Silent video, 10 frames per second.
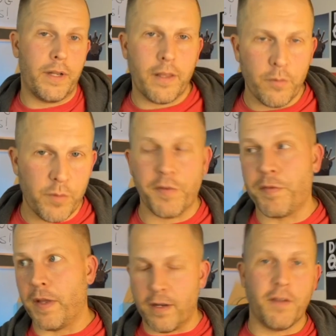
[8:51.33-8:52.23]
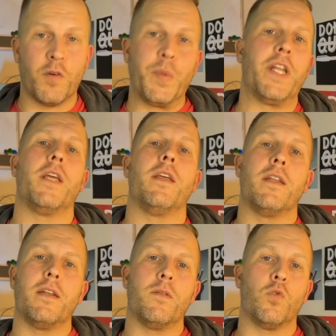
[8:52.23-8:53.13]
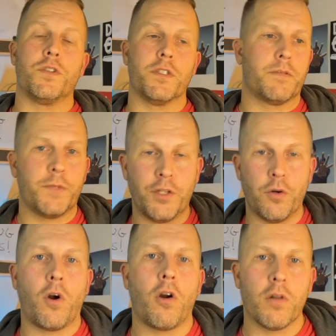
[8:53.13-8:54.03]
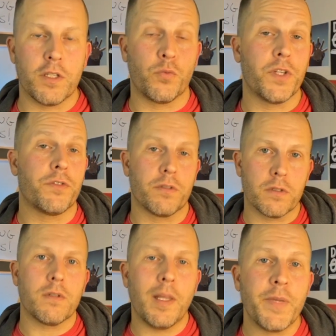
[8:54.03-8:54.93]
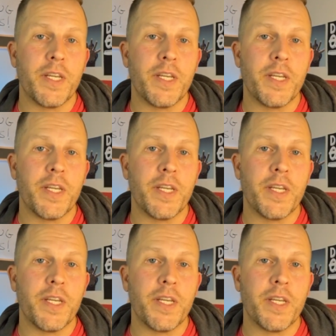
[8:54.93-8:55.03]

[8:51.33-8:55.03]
now that we've offended everybody and we're just, you know, heartless realtors, let me